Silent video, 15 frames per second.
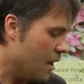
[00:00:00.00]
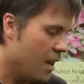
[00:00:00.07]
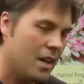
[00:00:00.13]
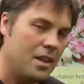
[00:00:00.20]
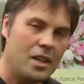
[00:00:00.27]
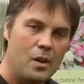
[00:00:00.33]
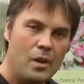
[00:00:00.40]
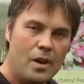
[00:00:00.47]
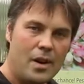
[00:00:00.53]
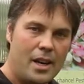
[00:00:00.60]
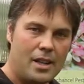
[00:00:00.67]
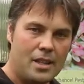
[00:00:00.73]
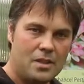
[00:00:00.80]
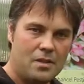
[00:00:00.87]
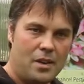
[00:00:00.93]
Another
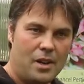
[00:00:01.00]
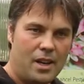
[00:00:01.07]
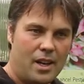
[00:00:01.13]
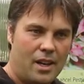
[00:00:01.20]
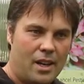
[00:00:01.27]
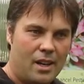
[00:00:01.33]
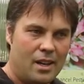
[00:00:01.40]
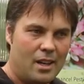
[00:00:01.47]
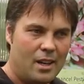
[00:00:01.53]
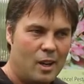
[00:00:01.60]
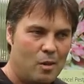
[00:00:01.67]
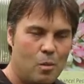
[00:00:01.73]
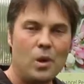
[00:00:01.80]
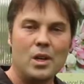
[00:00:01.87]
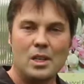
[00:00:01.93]
area that's very
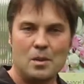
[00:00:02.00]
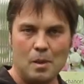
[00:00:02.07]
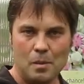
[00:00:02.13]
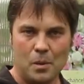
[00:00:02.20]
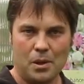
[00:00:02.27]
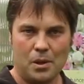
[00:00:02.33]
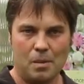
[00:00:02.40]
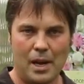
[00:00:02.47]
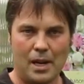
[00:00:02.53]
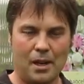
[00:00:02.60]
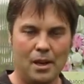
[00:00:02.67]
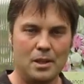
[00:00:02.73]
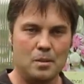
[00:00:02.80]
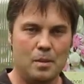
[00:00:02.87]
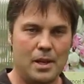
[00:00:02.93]
important to people in their
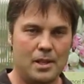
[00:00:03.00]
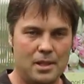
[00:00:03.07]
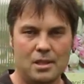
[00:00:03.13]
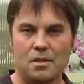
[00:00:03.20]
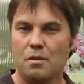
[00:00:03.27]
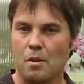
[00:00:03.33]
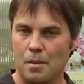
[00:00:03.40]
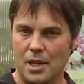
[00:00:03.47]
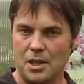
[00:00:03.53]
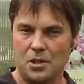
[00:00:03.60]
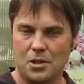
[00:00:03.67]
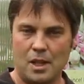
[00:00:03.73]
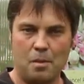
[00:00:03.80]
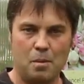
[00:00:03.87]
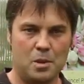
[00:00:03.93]
backyard spaces from a
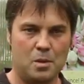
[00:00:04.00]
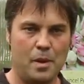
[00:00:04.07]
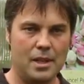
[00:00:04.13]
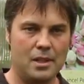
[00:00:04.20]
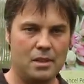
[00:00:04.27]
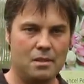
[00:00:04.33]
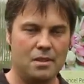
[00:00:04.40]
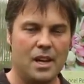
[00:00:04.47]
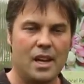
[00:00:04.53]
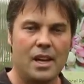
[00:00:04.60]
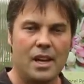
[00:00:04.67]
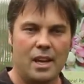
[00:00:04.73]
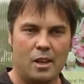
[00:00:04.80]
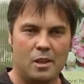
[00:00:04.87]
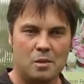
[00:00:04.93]
naturescape perspective
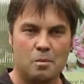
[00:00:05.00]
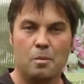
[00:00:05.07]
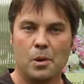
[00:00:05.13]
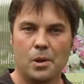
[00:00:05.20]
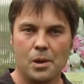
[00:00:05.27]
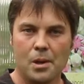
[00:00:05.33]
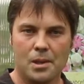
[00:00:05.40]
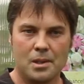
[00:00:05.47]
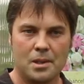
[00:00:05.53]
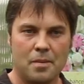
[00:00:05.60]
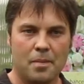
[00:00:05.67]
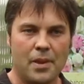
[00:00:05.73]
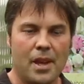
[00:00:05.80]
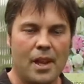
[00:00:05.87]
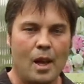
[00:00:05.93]
is birds.
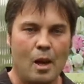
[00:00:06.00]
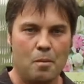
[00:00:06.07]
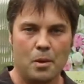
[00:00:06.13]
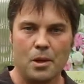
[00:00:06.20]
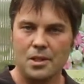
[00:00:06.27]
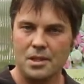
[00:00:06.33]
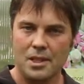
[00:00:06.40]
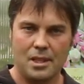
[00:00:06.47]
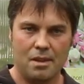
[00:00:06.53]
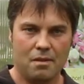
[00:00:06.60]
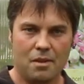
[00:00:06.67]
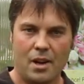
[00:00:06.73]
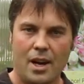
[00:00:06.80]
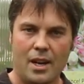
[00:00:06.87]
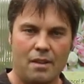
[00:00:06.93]
And birds need a
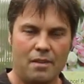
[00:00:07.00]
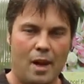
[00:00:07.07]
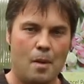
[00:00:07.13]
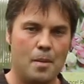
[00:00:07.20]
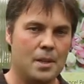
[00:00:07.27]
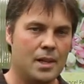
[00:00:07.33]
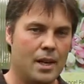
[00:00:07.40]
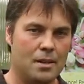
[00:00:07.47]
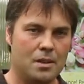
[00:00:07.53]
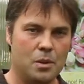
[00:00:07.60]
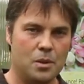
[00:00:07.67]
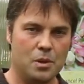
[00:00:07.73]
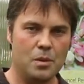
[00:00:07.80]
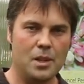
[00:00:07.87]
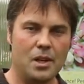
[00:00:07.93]
variety of habitats, so
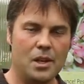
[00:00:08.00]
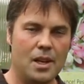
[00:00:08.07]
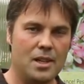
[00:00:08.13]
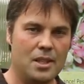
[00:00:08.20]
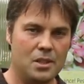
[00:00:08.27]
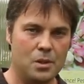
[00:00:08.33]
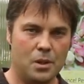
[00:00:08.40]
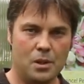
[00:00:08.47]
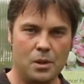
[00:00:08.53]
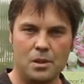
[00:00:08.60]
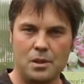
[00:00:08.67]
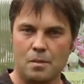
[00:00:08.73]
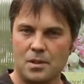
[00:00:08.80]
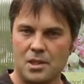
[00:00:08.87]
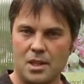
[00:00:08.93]
it's a really good idea to include
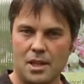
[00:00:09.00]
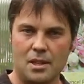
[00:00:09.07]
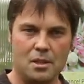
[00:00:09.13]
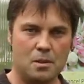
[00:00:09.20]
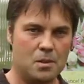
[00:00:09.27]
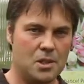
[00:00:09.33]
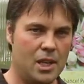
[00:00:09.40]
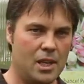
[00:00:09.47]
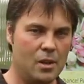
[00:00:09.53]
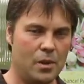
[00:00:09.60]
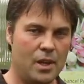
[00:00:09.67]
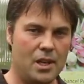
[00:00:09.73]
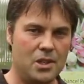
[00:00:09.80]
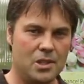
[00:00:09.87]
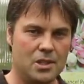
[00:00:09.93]
some sun and some shade
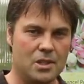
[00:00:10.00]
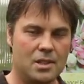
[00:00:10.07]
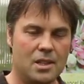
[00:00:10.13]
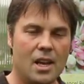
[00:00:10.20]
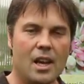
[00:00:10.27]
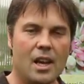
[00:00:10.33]
locations.